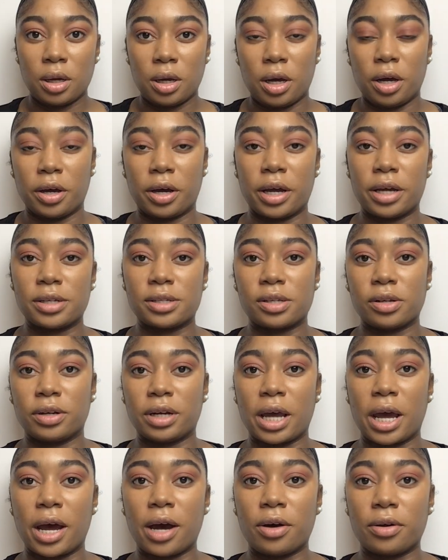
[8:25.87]
Okay, so
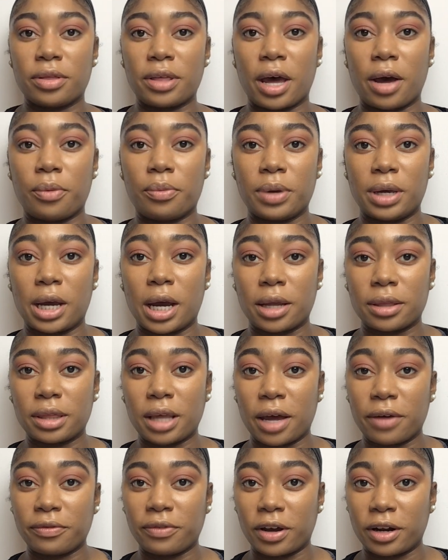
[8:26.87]
now that we got
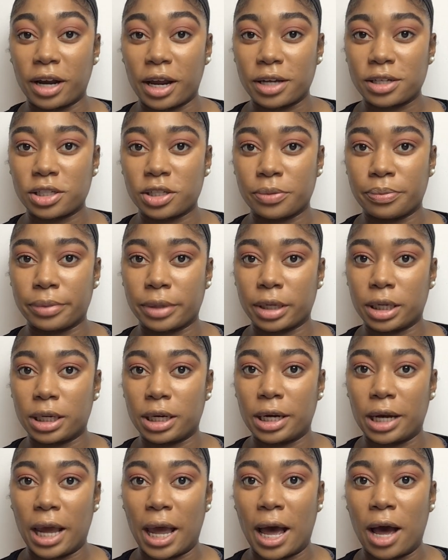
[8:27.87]
that foundation
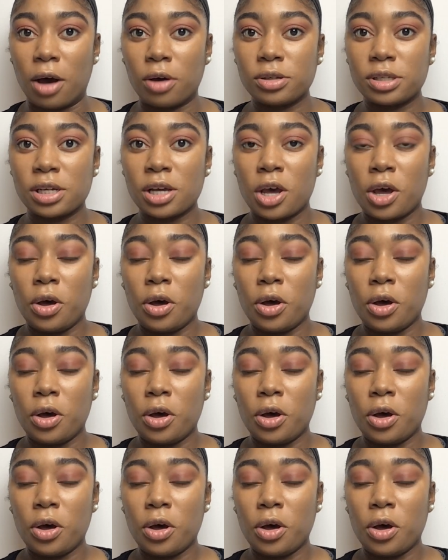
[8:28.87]
blended out,